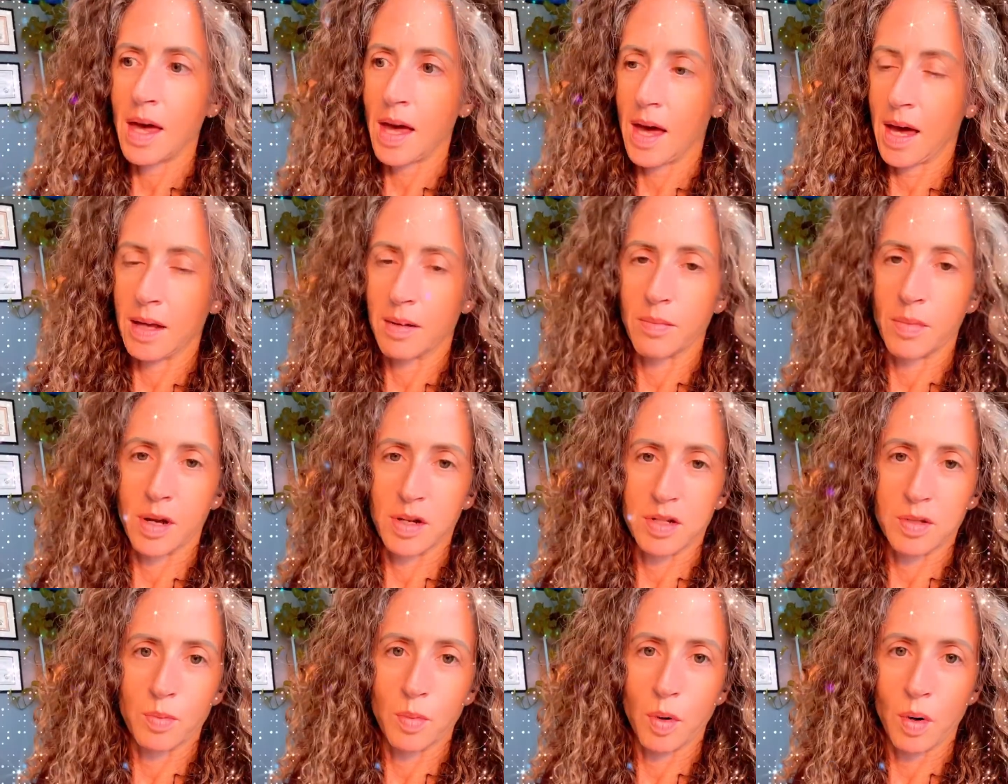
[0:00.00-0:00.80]
and
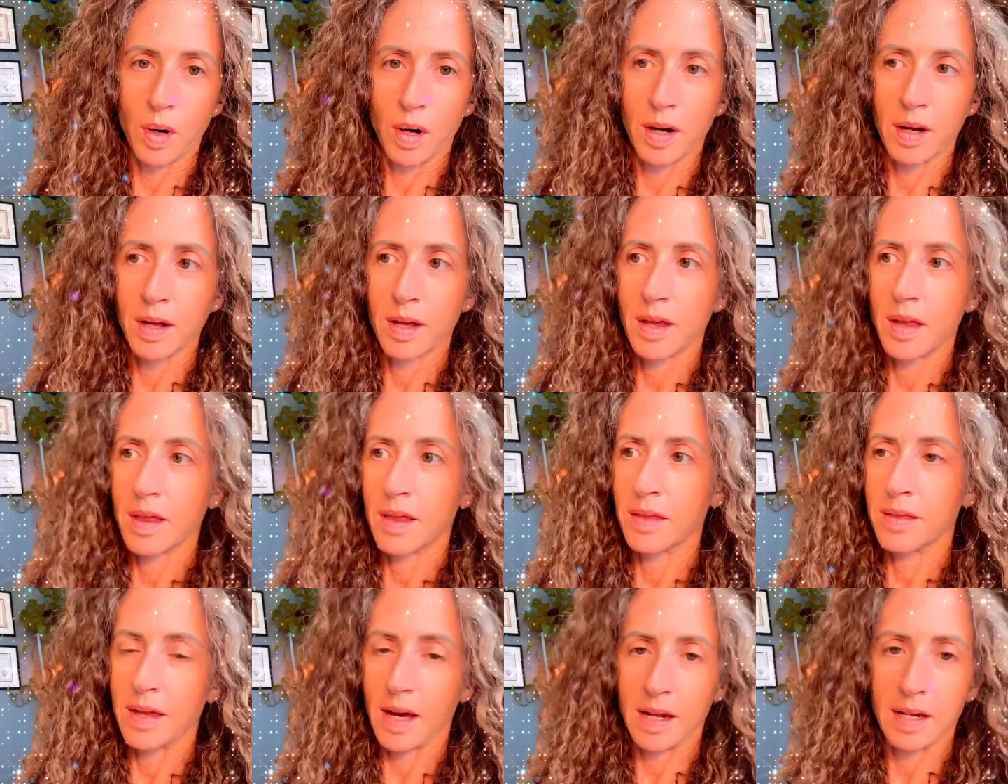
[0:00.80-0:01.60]
much more
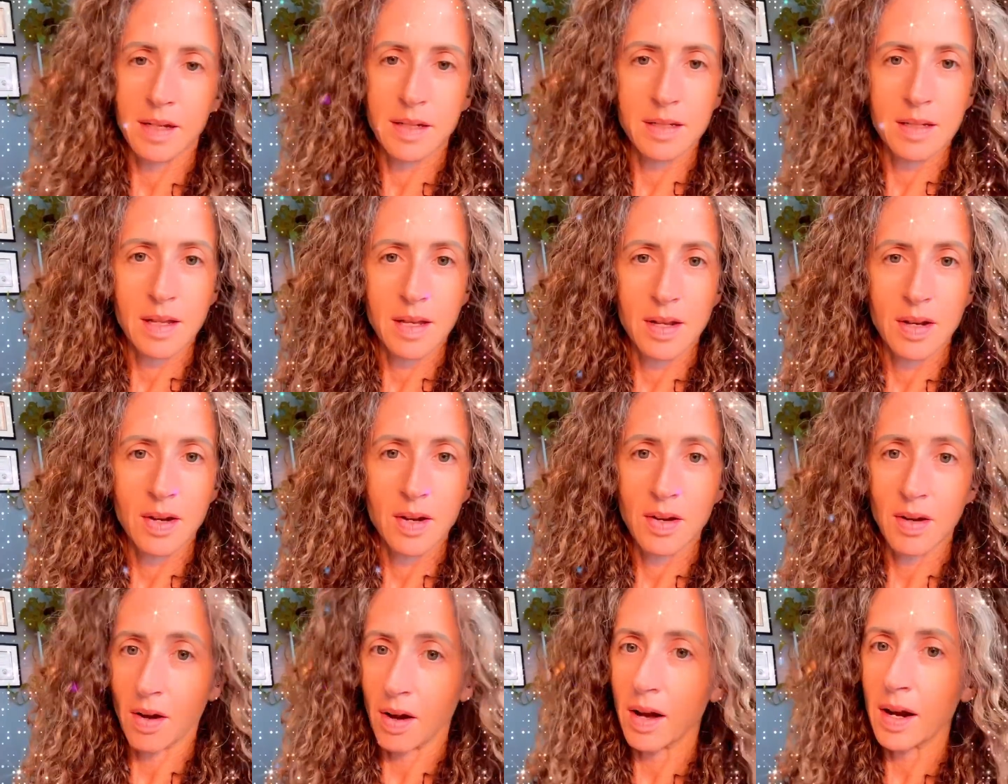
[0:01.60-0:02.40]
that is
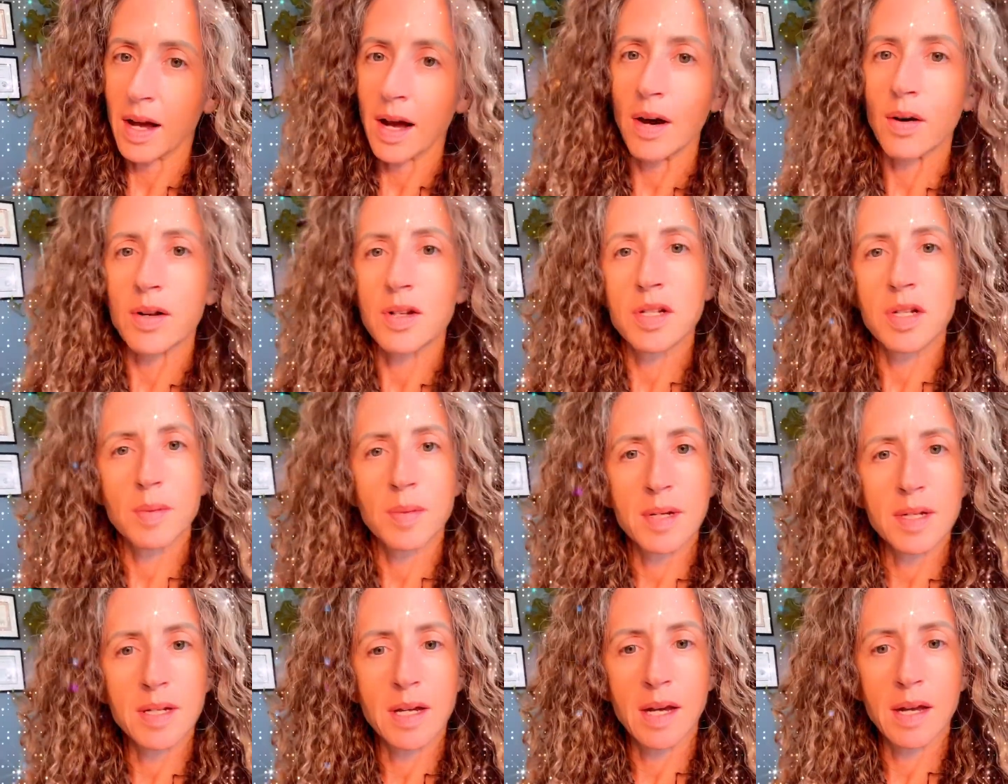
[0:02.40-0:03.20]
not how it should
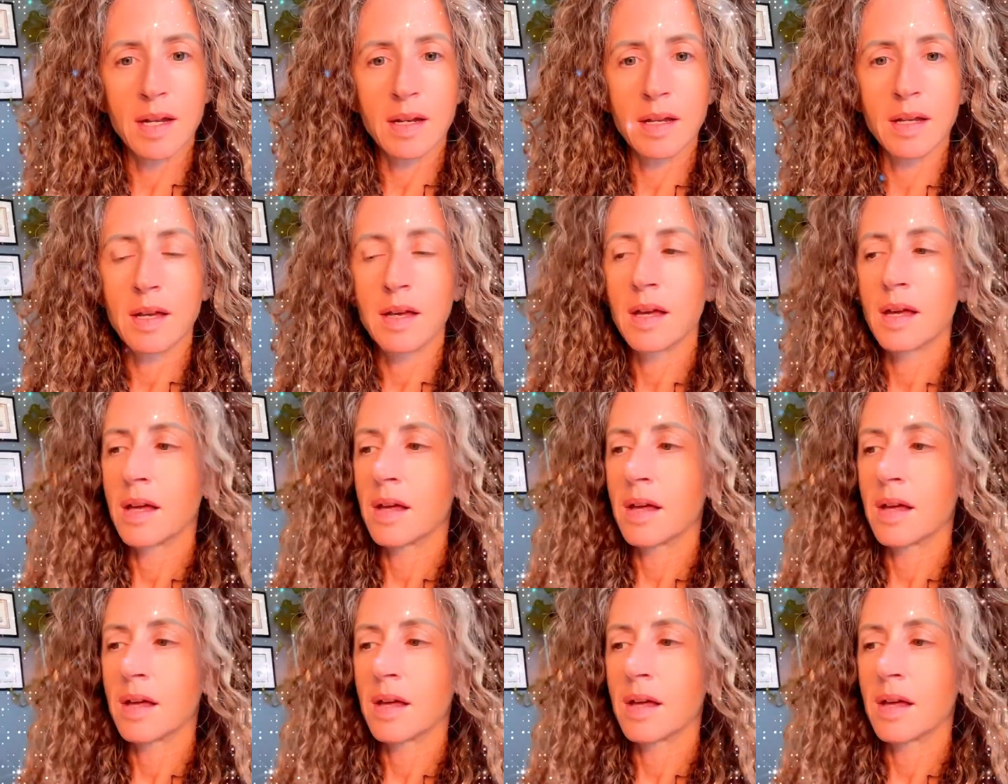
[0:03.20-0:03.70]
be done